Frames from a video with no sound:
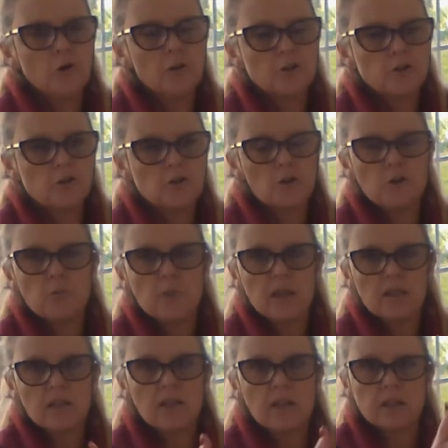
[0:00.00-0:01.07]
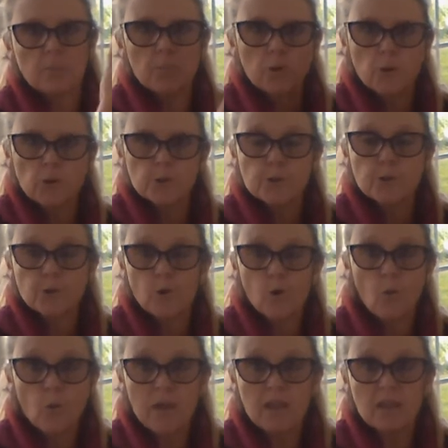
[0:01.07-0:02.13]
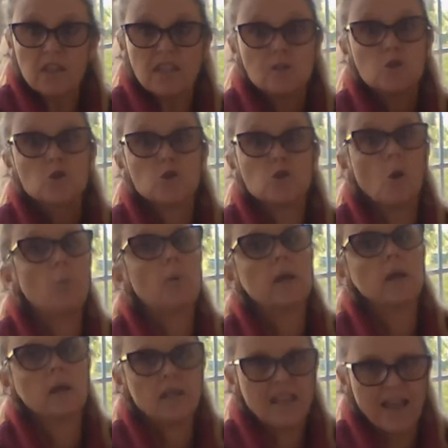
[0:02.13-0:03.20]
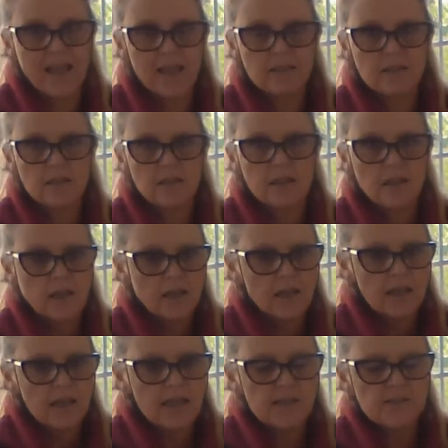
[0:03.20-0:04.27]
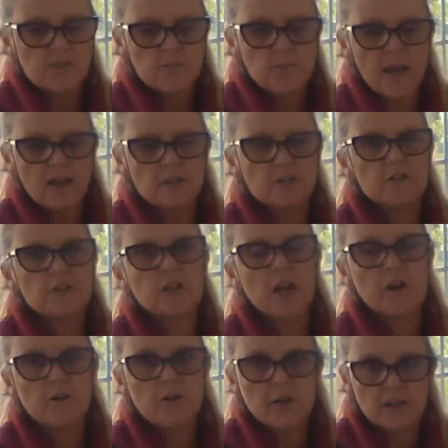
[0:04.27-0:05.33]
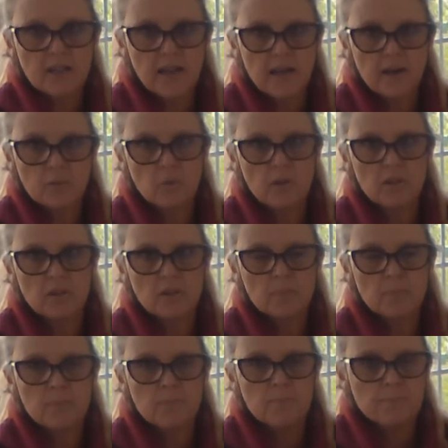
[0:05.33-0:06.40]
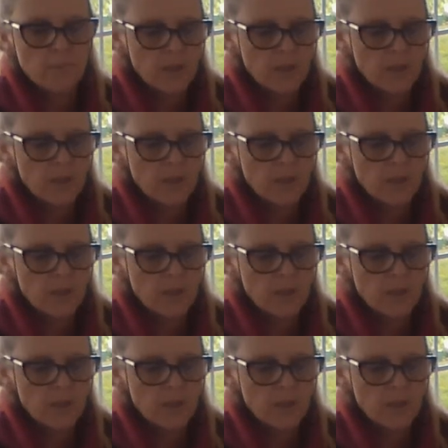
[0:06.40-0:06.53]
assuming that the person you're with is stopping that. It's about sharing that with them.